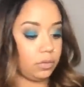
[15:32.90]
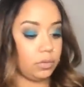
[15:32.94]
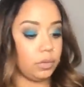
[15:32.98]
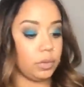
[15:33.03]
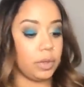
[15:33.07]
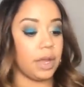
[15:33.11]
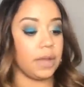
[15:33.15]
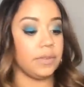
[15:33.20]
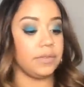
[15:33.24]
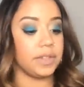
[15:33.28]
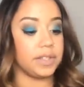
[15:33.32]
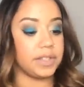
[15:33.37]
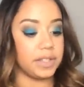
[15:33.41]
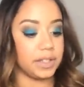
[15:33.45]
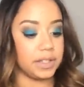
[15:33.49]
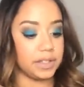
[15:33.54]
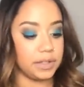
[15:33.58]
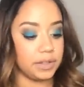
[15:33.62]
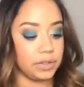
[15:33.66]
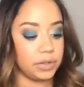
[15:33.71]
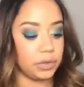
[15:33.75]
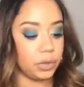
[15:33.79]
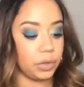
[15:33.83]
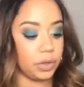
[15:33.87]
We have the
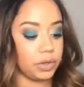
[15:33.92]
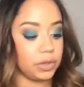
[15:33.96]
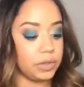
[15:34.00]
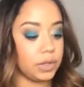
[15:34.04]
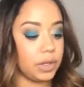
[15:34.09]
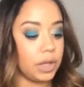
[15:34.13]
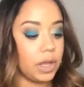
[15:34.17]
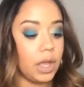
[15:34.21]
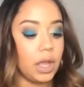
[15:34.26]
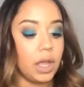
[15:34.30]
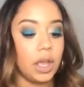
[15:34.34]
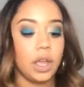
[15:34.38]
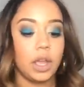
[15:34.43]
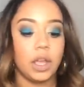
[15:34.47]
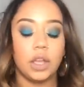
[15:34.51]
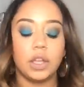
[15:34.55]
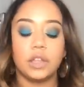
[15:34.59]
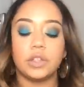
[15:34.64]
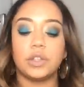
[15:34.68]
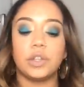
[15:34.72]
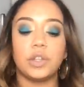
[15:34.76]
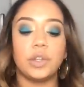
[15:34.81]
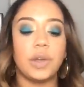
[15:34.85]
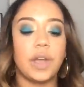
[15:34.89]
Six of Swords.
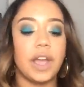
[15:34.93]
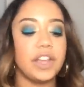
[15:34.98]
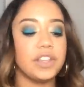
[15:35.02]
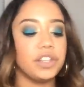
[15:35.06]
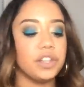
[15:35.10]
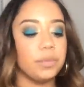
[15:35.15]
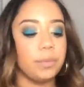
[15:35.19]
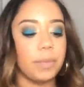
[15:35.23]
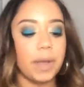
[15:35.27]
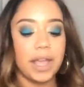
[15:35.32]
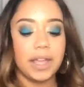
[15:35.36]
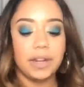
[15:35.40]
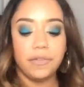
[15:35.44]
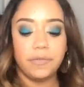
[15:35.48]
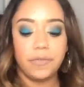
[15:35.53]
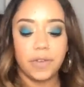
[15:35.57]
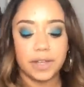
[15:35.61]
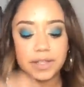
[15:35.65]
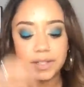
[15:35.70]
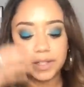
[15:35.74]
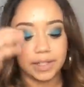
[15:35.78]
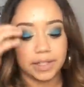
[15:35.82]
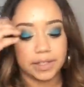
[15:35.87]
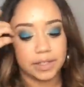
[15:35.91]
So you guys are
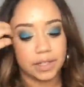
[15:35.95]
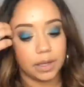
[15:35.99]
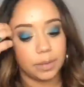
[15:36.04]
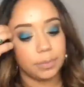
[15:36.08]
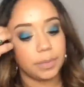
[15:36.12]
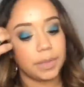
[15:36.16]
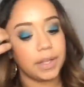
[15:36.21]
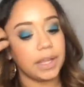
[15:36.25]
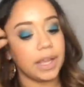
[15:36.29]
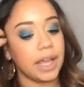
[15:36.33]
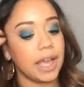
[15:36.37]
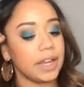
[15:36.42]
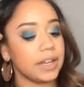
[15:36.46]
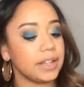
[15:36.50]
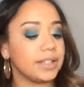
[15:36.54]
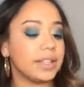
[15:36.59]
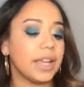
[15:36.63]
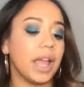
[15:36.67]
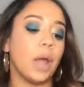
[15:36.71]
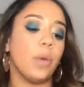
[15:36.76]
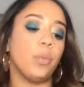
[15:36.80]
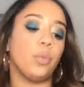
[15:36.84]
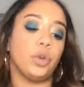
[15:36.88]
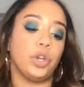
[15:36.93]
manifesting something at a
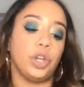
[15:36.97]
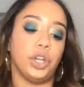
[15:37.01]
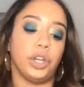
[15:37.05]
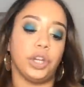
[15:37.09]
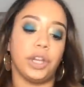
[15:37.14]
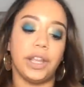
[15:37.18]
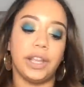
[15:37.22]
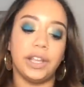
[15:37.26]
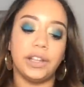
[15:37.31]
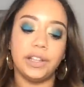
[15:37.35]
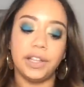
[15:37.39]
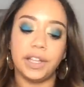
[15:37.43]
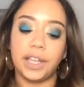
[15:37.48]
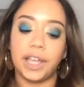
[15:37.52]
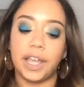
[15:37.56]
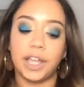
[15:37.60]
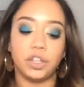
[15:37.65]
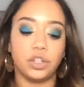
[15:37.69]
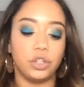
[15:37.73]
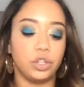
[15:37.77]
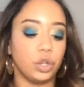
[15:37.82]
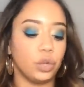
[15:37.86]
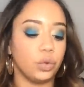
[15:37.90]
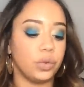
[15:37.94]
time where you're healing
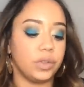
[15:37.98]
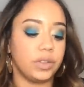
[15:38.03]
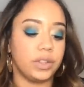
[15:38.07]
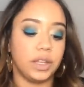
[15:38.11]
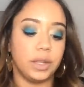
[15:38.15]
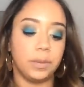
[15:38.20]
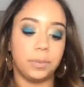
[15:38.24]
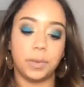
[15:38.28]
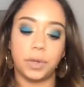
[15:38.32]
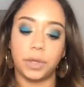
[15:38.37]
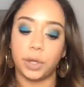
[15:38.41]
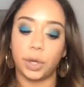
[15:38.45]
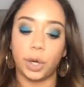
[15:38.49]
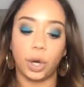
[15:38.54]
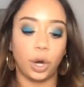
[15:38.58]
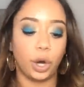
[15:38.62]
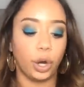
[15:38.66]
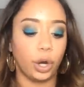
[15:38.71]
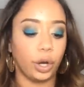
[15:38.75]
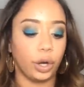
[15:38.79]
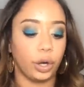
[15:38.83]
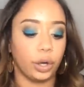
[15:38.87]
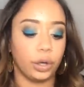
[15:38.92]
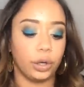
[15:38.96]
and you know deep in your
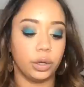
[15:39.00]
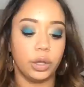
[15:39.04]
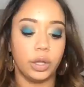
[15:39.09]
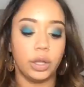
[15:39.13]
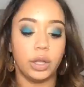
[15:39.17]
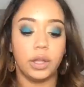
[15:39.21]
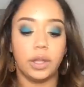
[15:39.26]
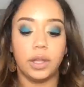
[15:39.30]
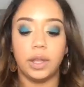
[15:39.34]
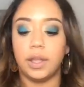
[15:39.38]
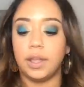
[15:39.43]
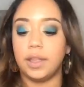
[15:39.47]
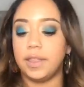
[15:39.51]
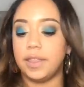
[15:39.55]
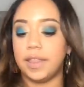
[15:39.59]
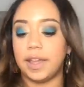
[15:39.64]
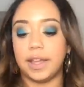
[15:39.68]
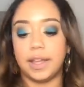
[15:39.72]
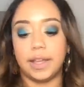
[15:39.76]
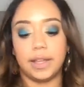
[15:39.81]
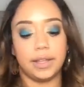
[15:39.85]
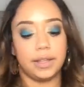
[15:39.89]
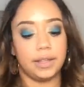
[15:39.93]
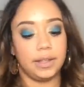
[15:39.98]
heart
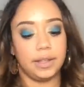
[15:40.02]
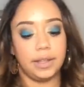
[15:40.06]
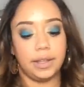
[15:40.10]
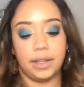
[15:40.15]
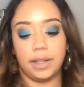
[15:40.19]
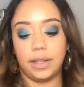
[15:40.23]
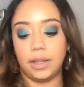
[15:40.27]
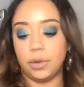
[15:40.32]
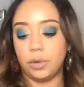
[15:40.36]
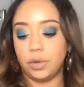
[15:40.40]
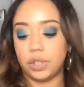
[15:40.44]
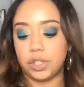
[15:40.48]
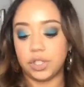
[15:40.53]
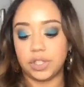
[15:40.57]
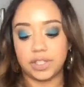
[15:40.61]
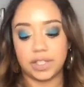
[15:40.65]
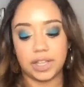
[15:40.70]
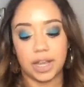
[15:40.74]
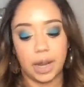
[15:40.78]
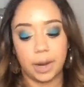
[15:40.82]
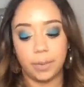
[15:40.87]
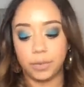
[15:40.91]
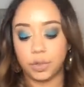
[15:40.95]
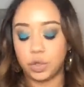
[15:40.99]
that it was just
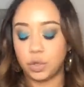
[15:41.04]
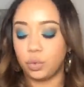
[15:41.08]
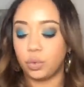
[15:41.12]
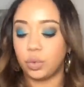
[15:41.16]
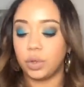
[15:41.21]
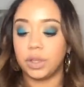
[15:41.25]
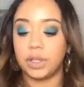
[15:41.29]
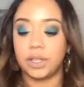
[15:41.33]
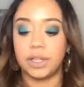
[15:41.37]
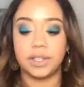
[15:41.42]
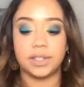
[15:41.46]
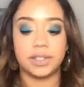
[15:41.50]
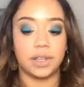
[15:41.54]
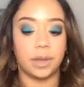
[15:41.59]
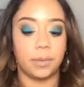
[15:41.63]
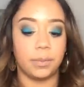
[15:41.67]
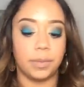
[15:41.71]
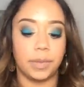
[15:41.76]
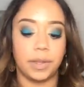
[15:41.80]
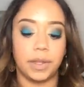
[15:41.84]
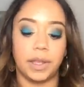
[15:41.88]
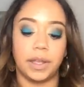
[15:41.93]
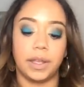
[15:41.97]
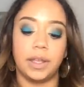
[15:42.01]
time to release
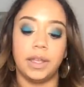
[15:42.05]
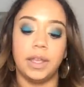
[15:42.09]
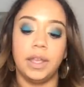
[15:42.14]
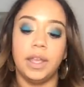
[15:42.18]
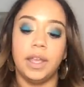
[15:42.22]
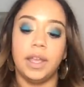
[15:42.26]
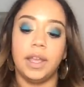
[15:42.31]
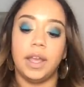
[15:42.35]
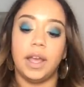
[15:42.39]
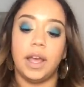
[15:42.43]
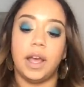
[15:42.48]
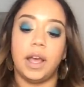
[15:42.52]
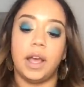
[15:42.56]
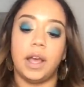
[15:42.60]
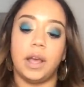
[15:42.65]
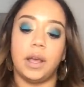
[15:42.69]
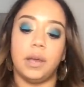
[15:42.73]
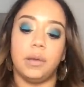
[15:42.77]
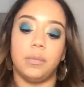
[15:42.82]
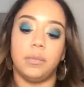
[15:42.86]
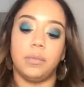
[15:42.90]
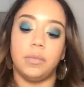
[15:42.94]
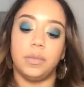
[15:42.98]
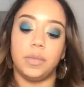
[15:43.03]
something.
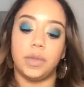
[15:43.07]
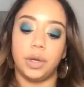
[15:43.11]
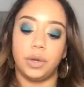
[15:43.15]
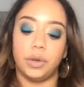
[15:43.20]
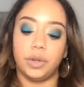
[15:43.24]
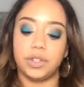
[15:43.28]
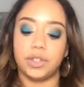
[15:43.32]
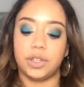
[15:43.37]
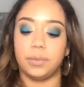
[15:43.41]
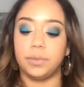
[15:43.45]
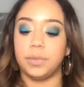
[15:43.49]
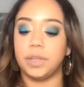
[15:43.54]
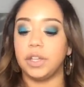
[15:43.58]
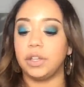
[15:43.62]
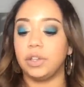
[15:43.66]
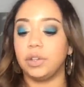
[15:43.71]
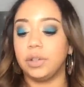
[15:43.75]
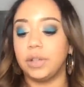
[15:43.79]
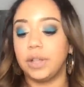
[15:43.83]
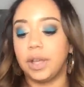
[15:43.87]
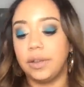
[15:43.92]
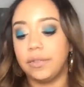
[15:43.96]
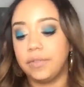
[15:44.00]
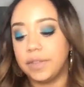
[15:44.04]
Um, there was something in your
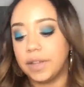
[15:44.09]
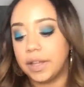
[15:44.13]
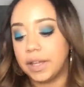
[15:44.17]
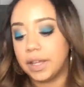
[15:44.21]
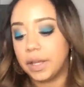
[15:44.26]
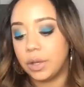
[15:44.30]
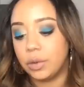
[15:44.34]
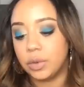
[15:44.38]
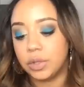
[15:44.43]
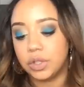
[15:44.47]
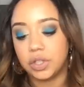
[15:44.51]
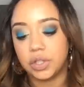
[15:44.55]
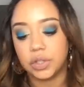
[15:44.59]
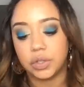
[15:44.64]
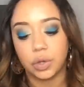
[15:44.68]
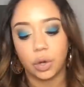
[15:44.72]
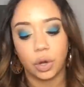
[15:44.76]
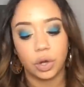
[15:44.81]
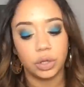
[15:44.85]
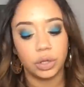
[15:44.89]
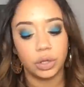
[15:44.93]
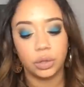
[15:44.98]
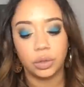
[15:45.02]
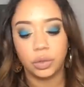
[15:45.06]
life that it was just
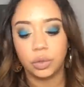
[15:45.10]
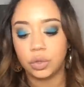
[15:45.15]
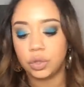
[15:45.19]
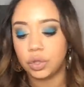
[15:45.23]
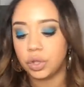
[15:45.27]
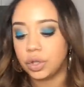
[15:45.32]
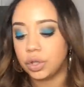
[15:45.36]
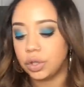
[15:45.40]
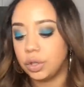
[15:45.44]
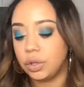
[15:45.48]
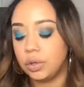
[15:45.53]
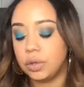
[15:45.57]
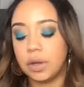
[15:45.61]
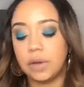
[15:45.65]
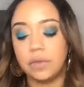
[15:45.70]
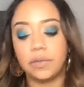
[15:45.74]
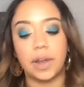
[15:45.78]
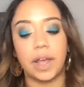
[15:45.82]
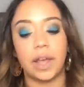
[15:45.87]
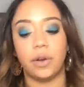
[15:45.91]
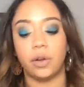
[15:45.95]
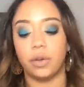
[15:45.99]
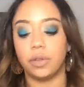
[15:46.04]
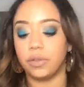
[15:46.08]
all illusion. You never
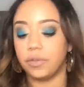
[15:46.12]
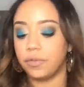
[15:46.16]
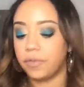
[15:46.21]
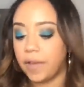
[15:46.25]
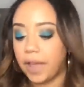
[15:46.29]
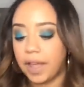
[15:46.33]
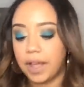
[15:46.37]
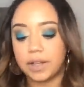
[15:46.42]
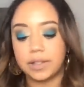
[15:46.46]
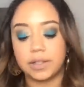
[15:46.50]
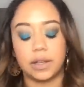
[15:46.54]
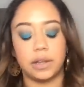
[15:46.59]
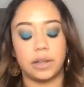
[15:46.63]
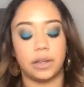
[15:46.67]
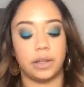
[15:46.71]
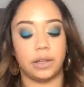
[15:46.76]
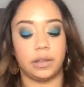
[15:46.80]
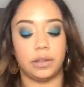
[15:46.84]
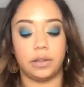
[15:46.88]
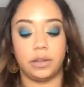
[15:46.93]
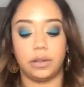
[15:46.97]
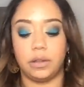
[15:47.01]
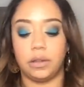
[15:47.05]
had all the facts on it.